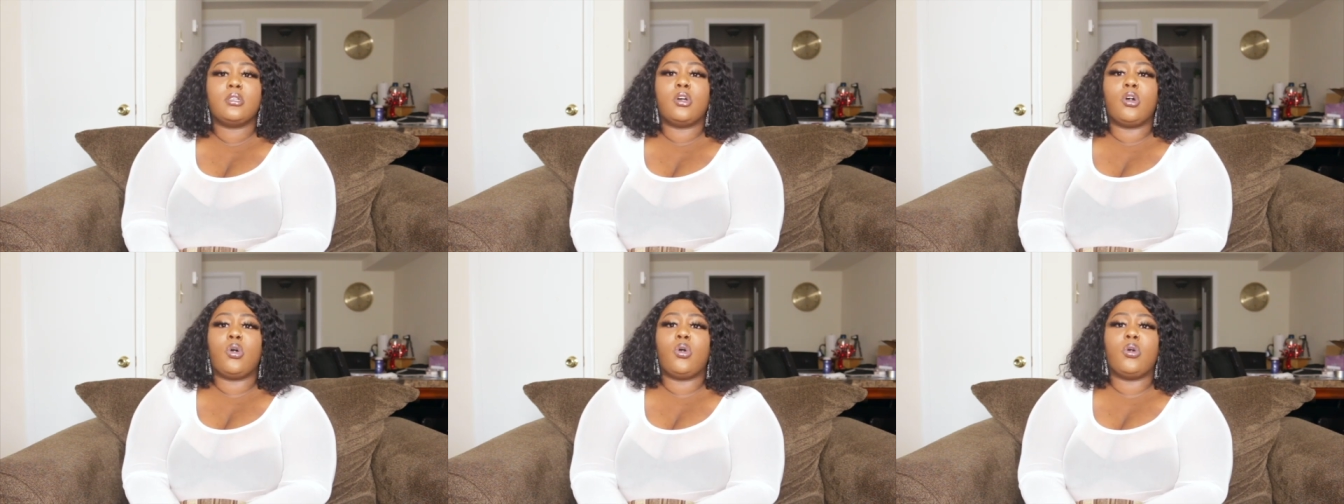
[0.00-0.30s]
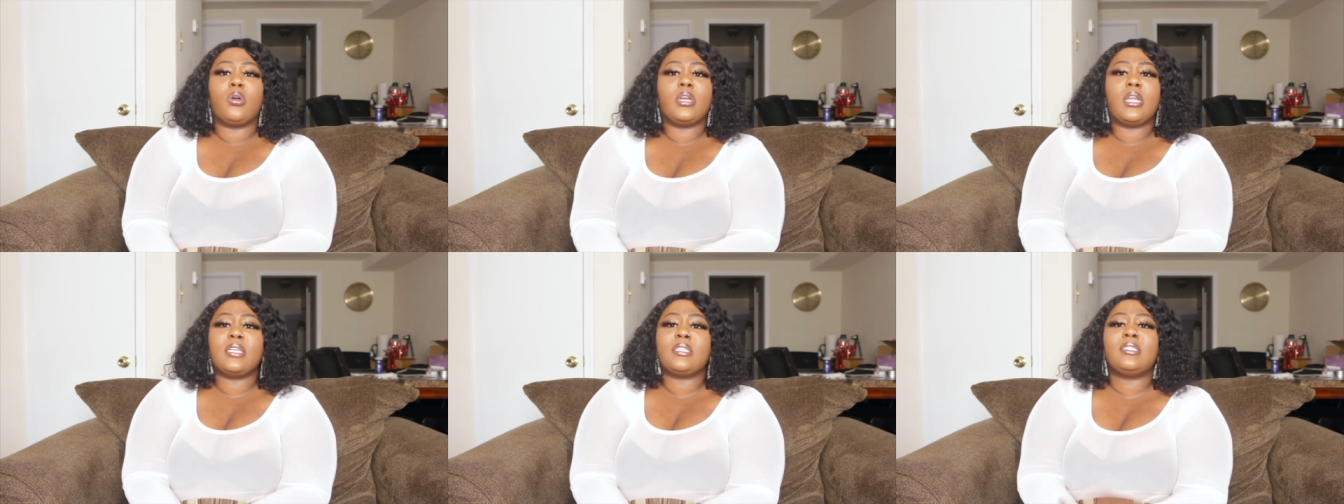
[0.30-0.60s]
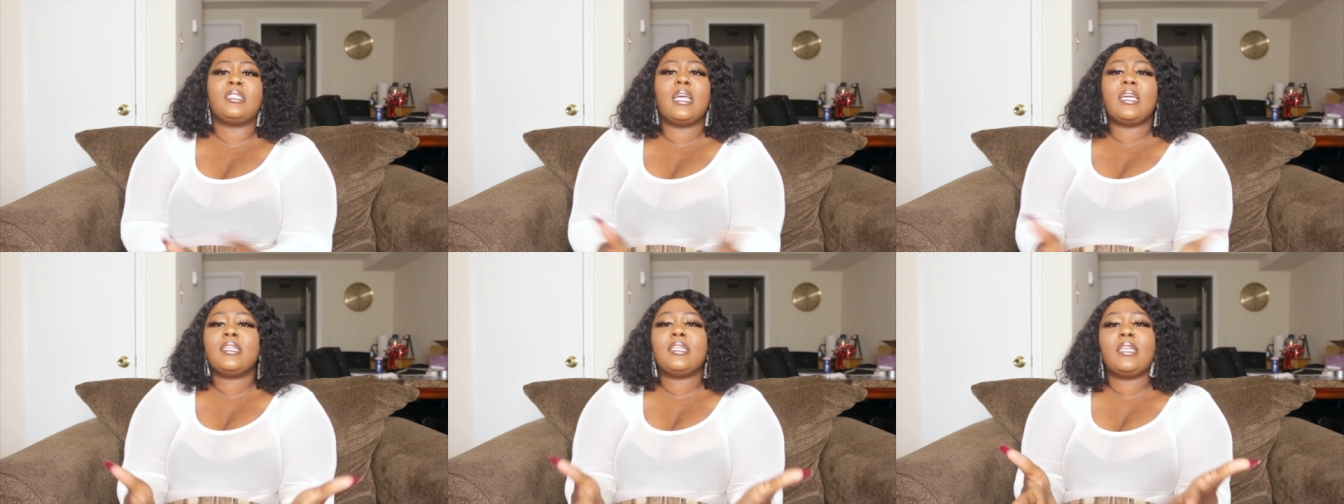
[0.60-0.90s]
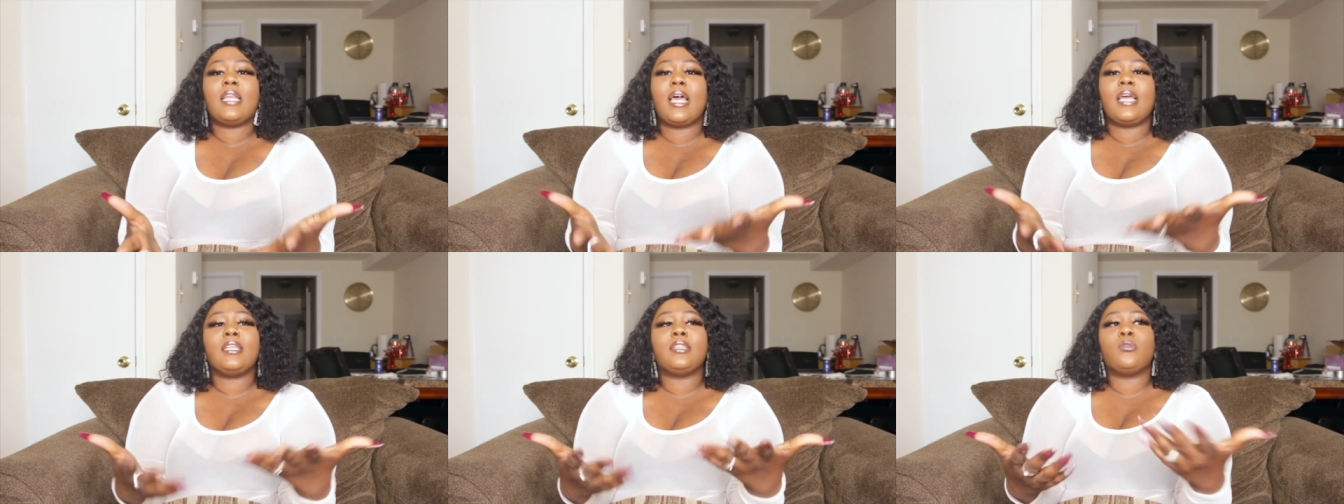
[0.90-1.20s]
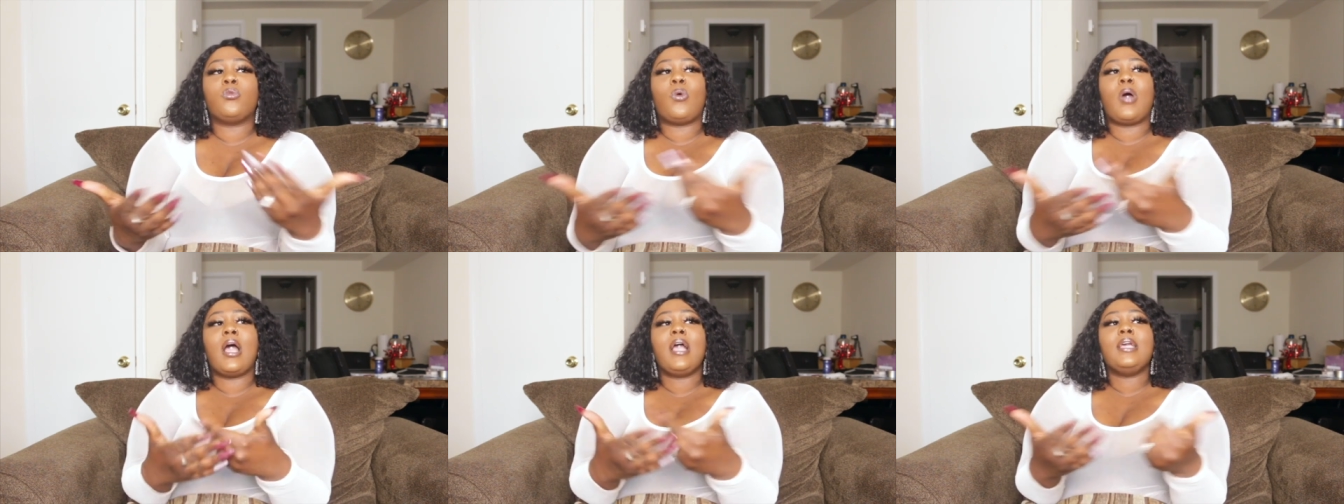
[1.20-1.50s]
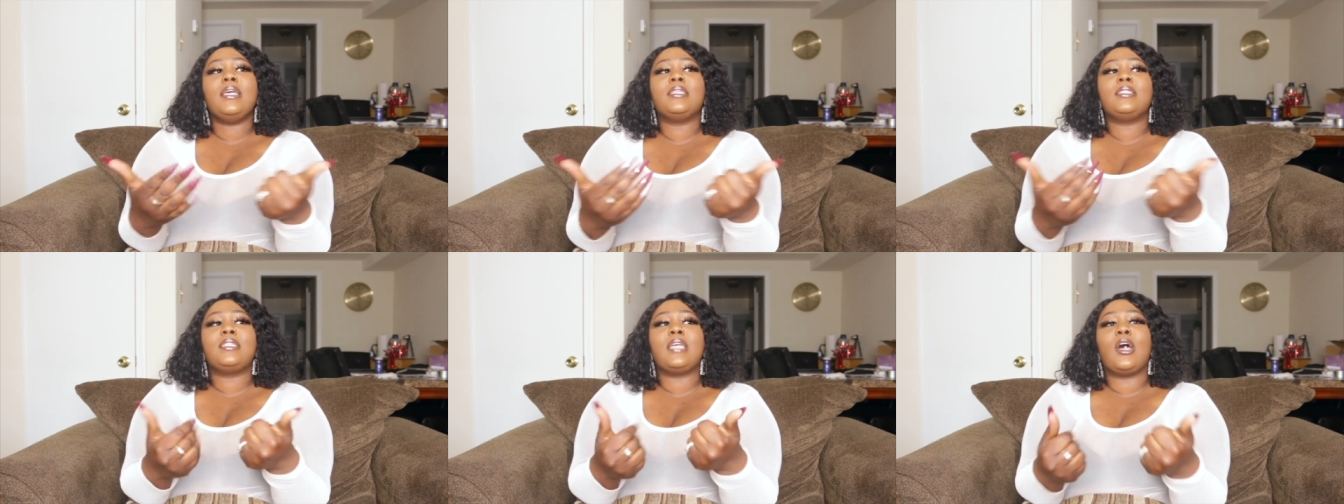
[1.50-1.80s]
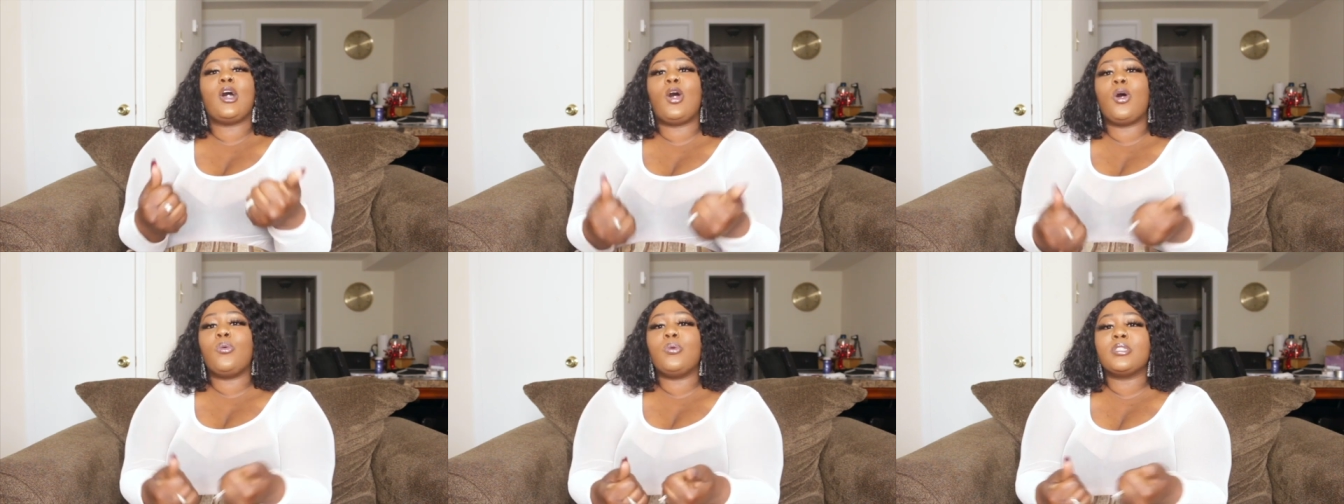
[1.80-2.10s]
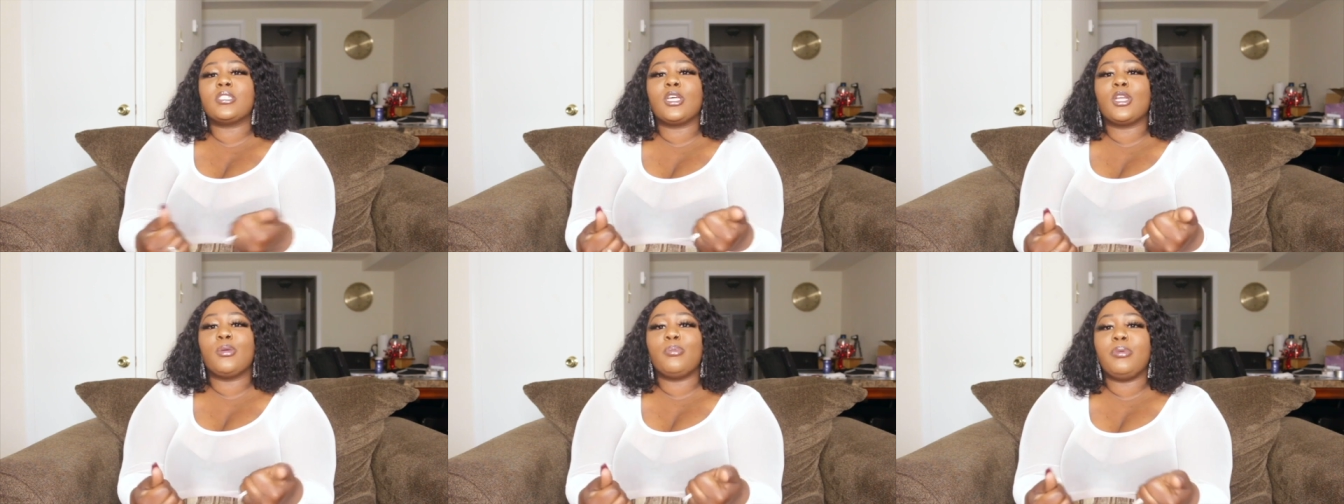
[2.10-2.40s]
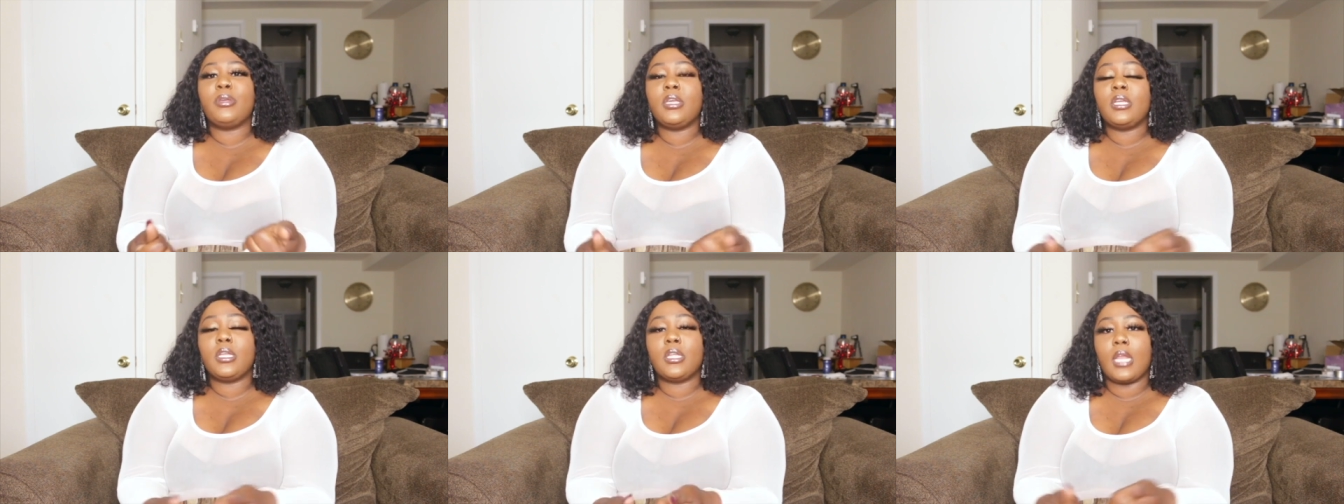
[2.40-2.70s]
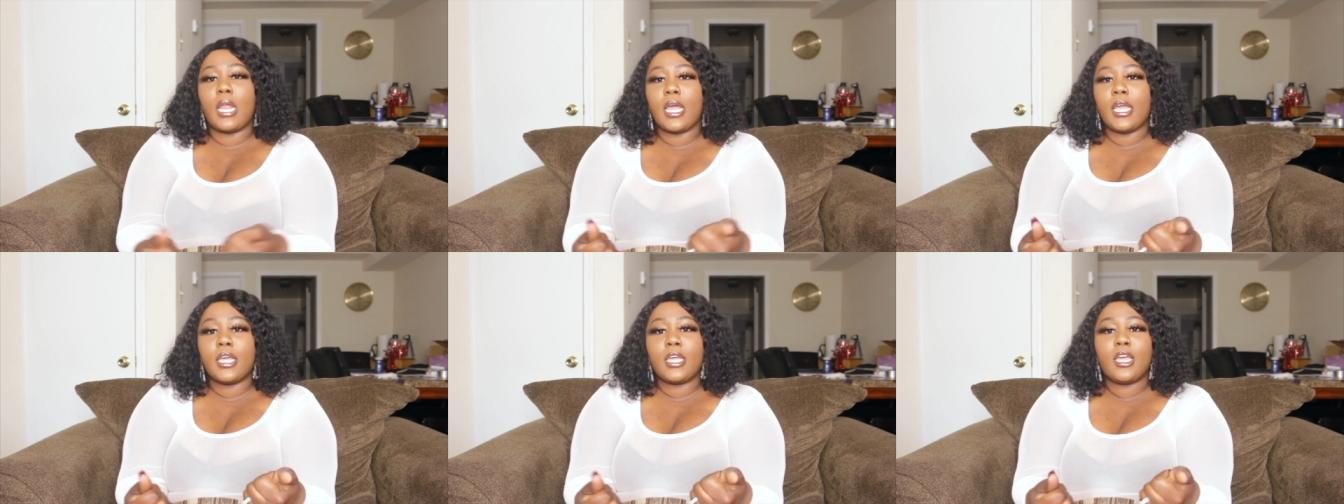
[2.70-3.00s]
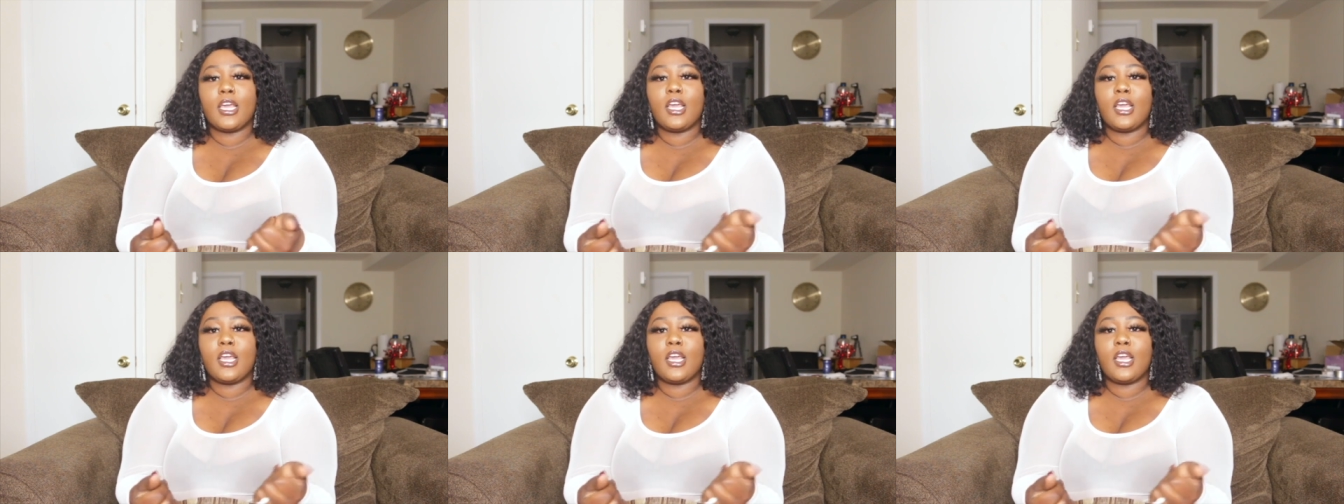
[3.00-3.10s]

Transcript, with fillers: or there's the, like, why is there always gonna be like,